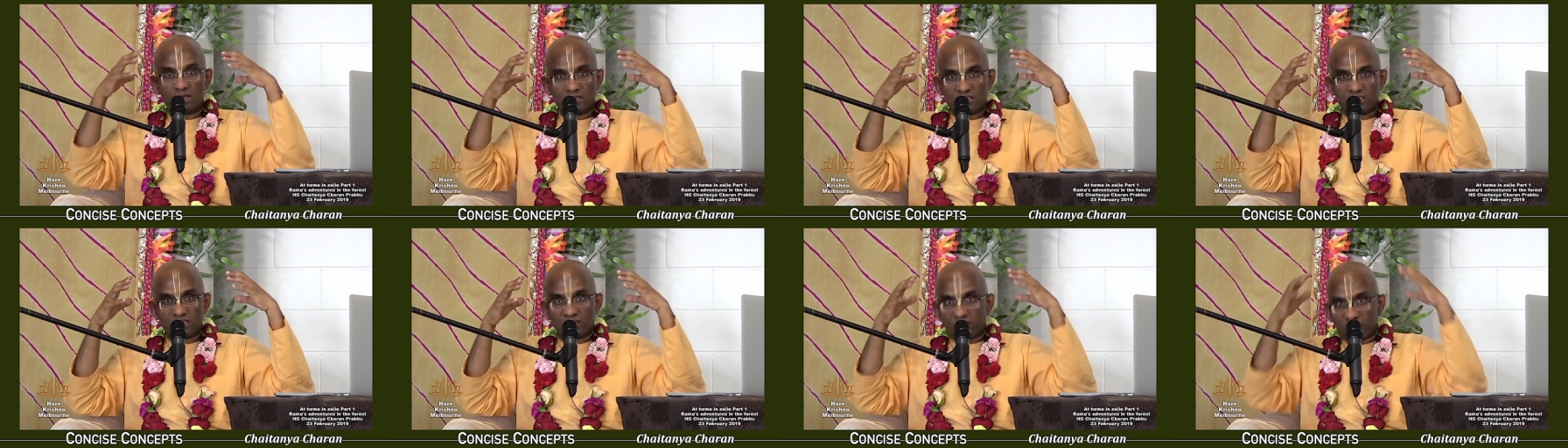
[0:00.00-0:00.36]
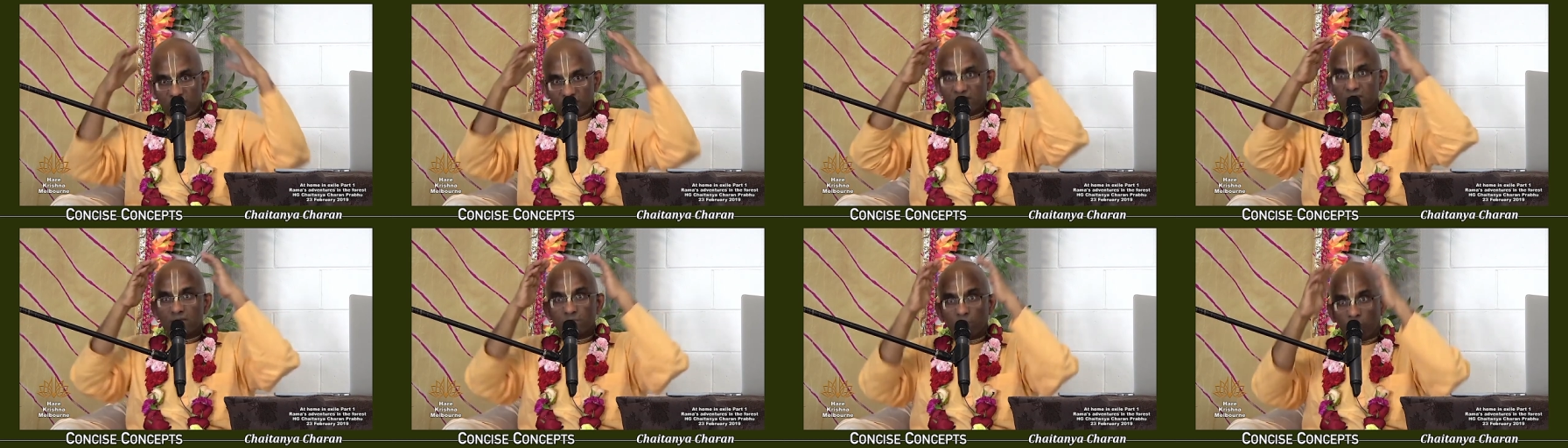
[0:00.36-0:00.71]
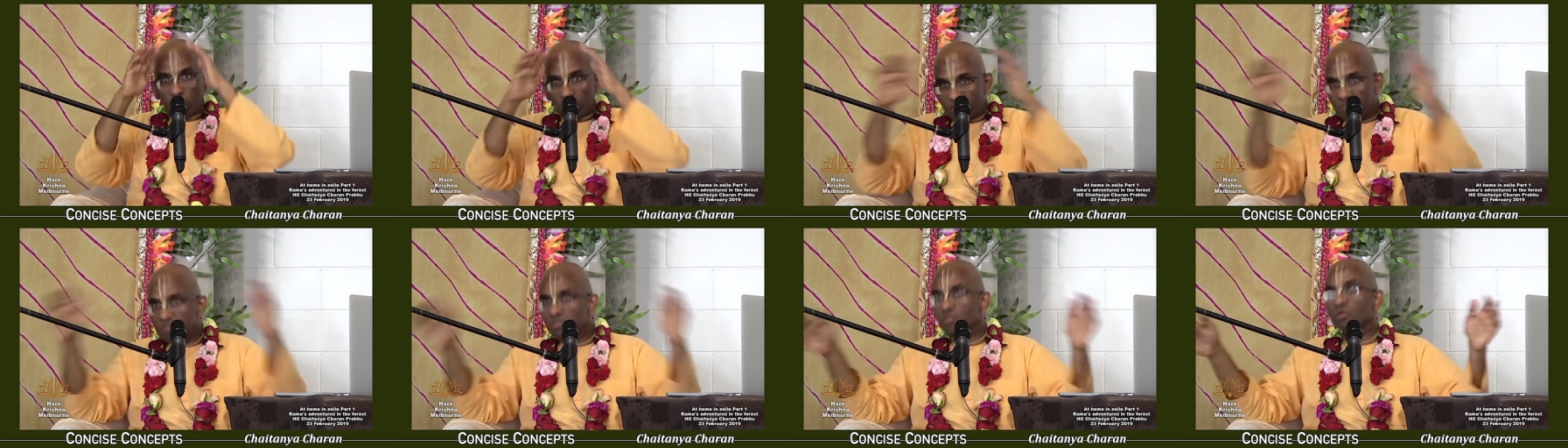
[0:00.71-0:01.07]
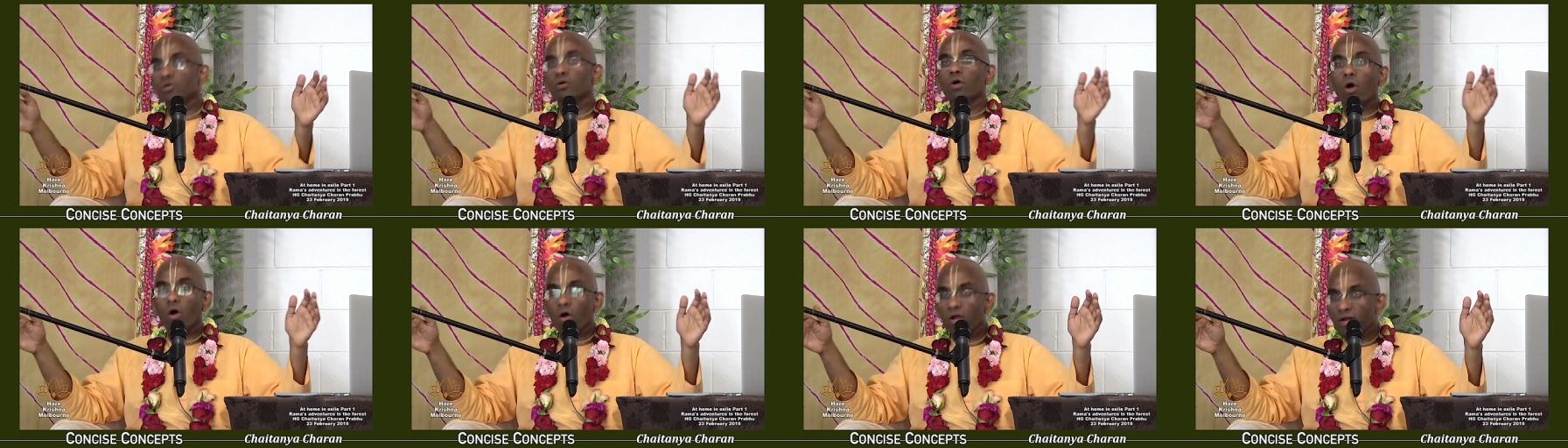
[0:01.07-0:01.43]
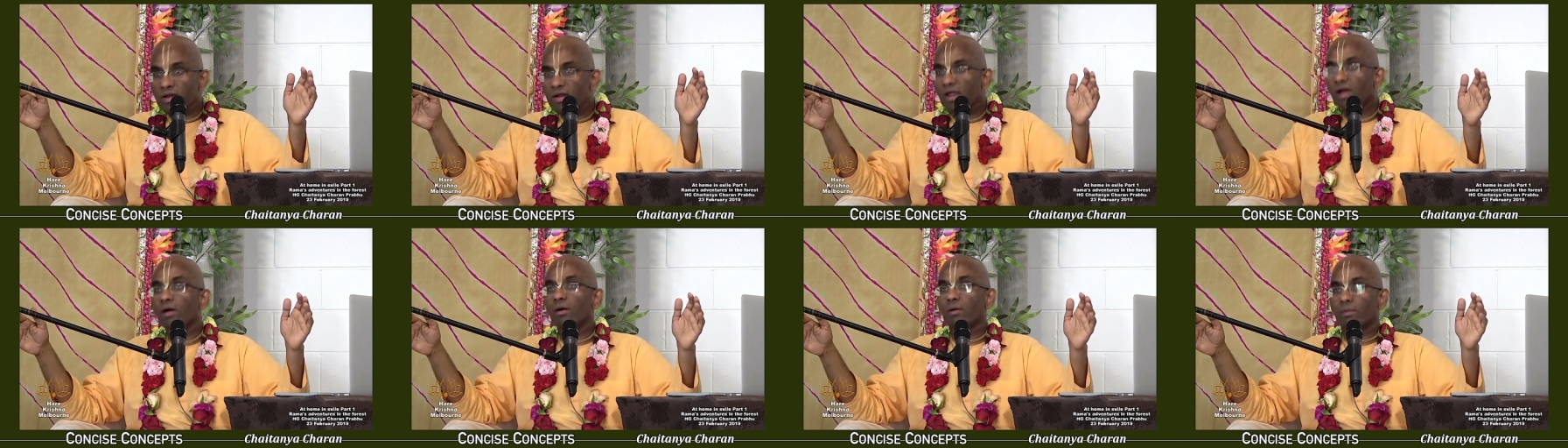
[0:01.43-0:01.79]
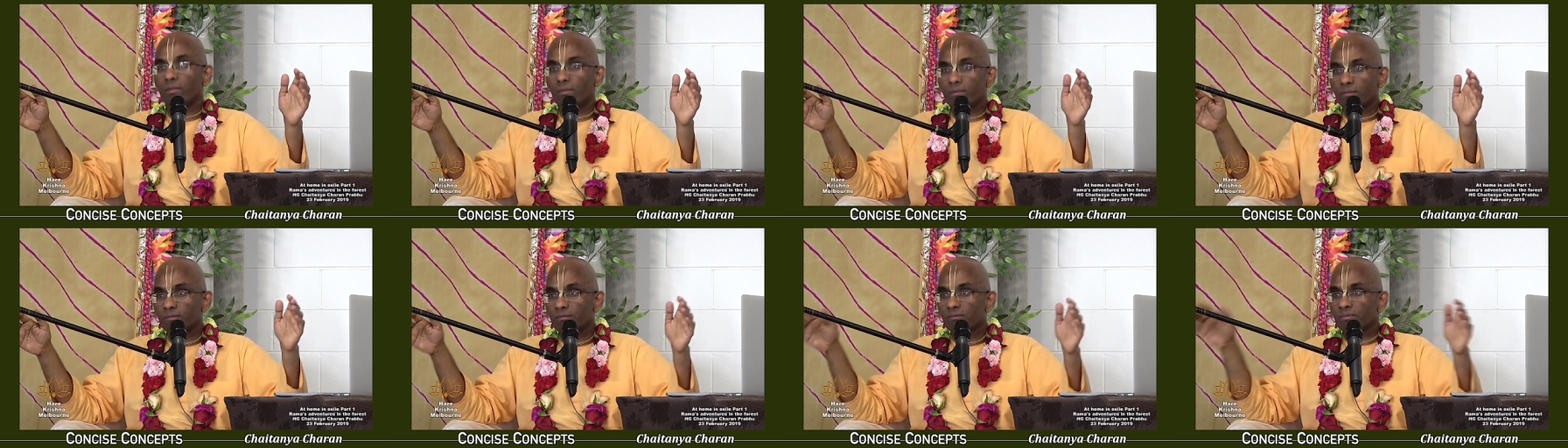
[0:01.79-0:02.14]
it's clear this body is gone now.
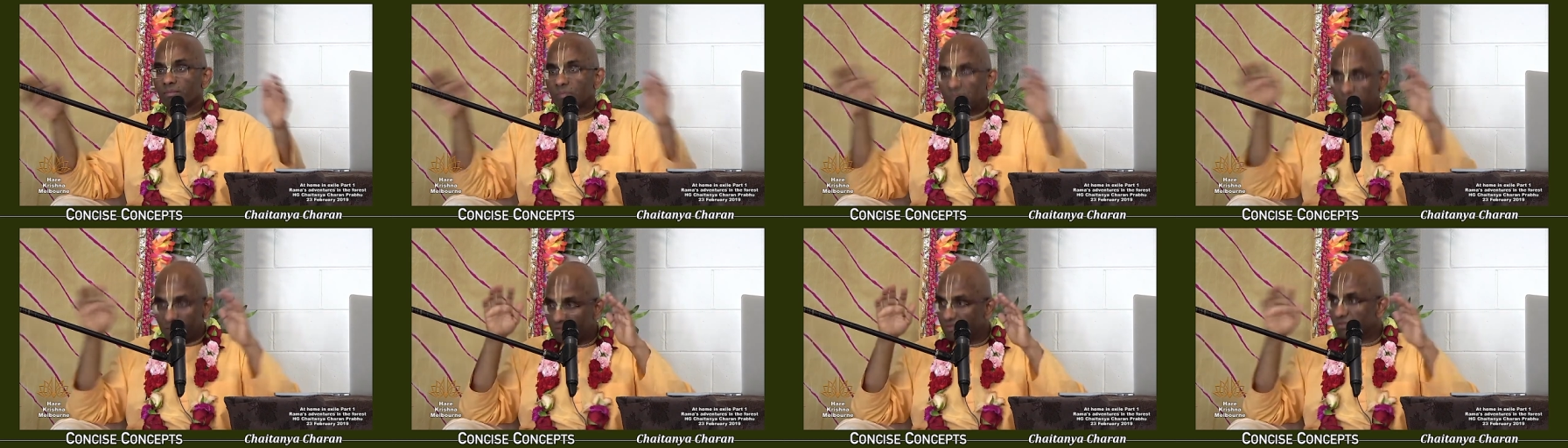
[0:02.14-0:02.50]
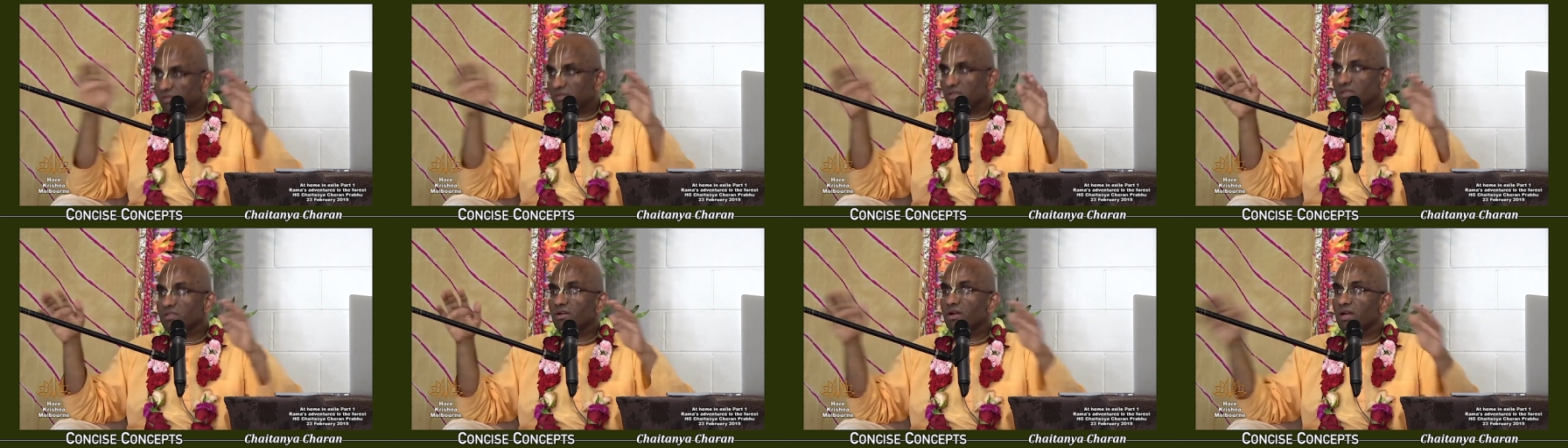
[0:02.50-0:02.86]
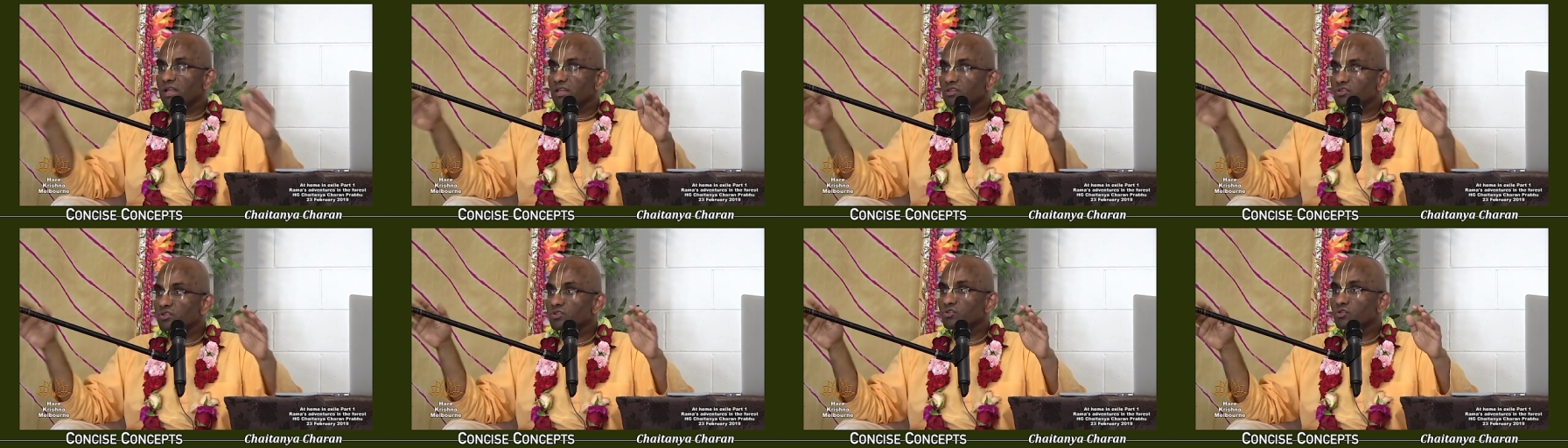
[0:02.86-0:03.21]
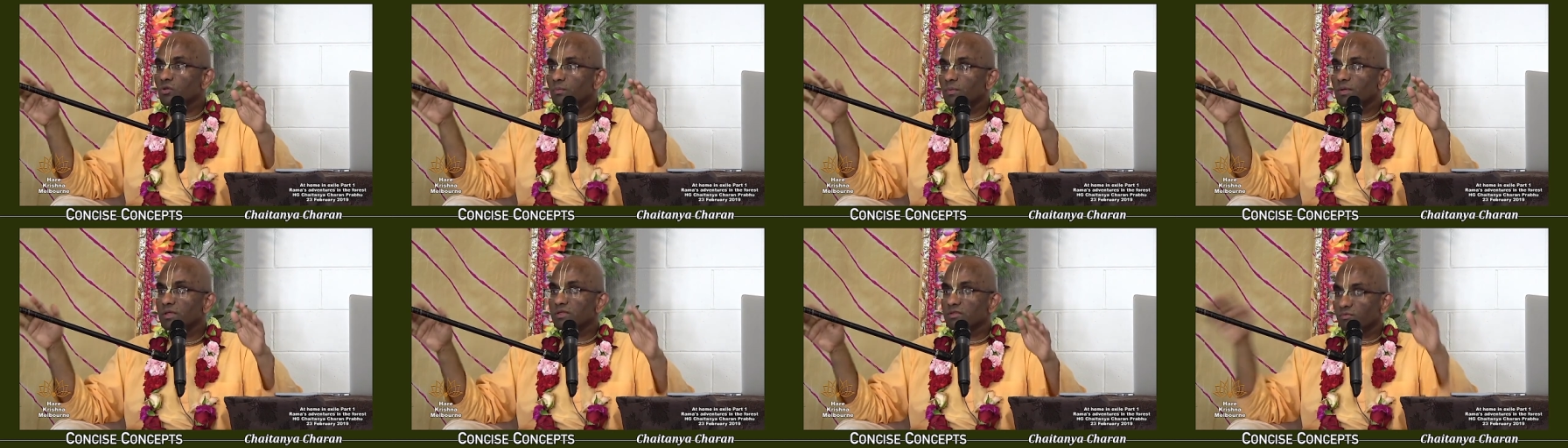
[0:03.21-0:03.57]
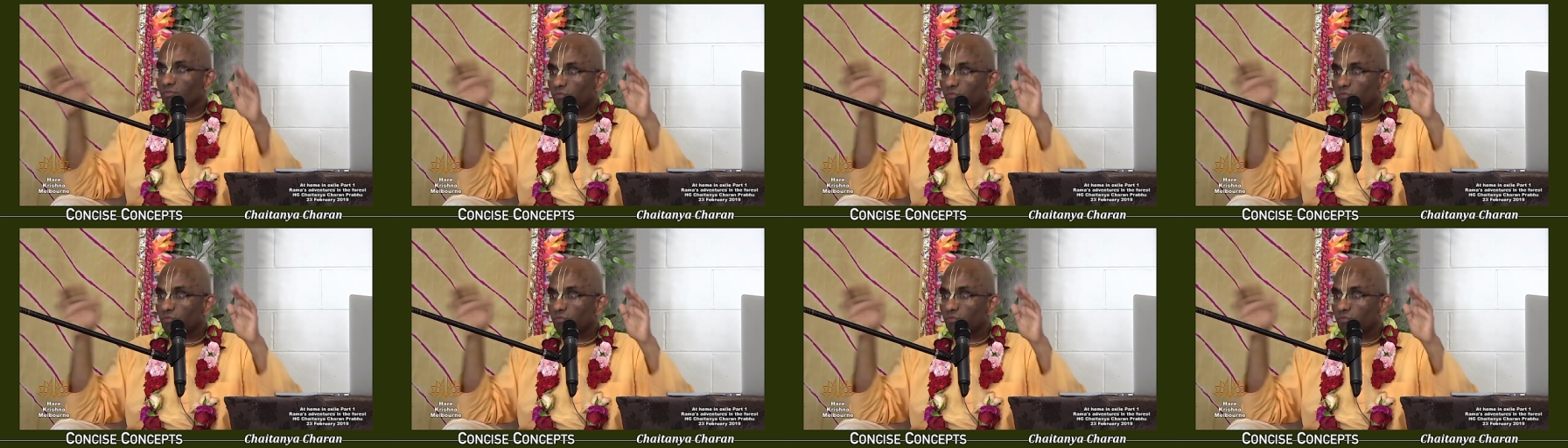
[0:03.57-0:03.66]
This relationship is,